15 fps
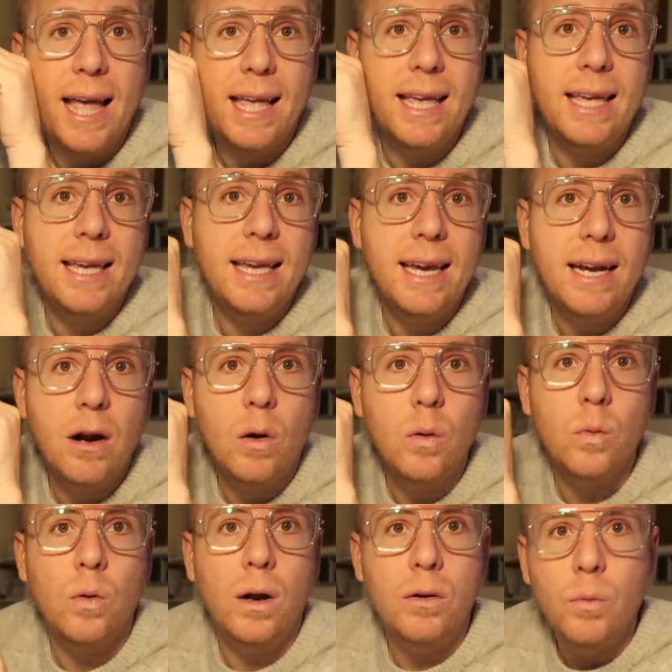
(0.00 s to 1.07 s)
I can get a
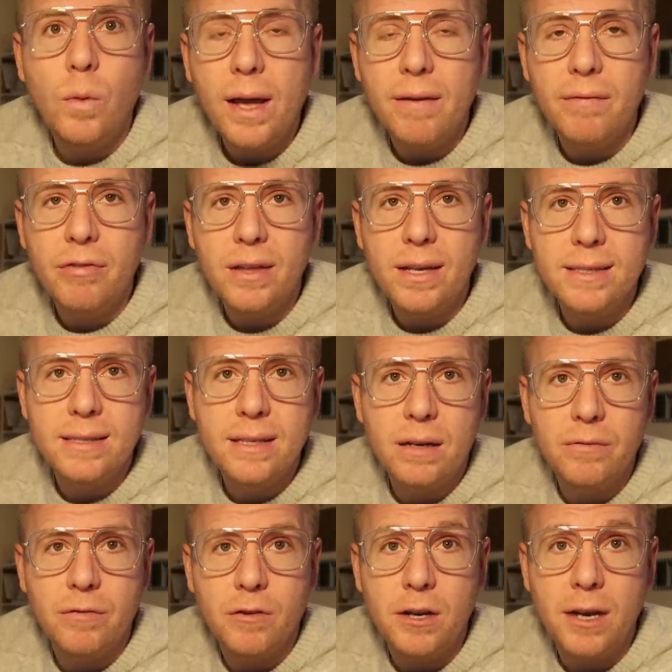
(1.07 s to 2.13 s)
runway of things
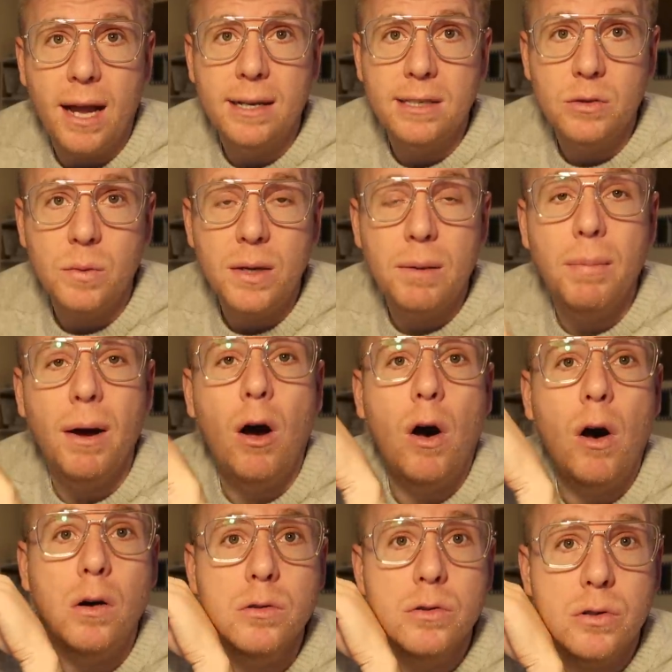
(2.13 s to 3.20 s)
done for next week, but
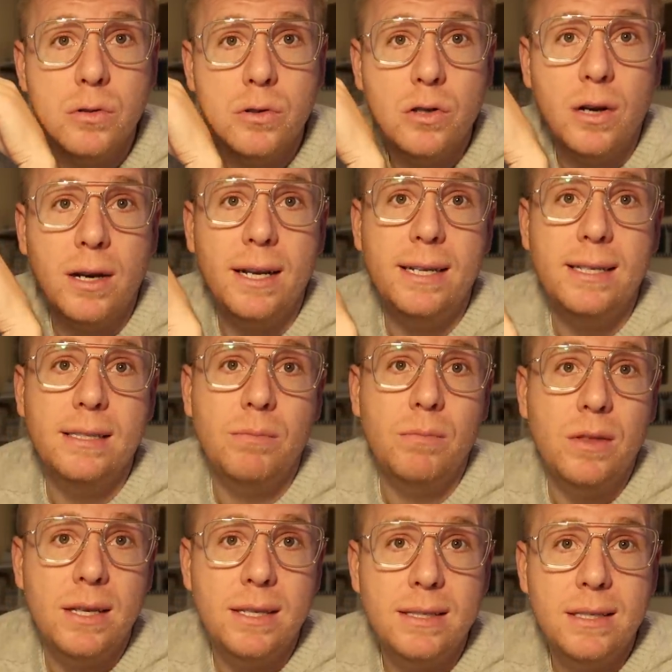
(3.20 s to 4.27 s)
also start getting some
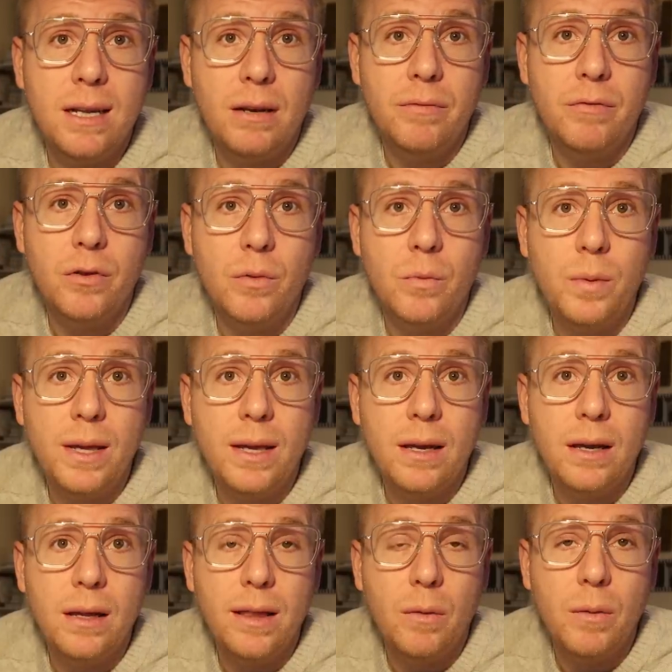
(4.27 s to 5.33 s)
things done for the
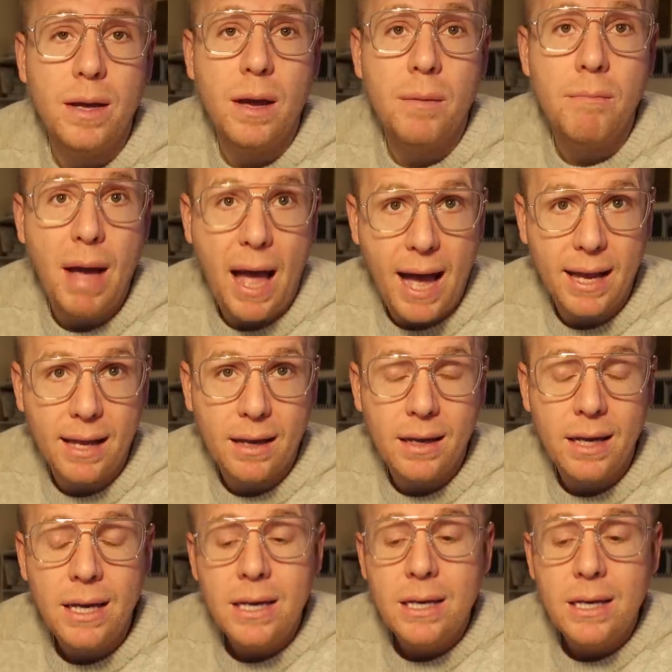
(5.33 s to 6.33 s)
week that we come back.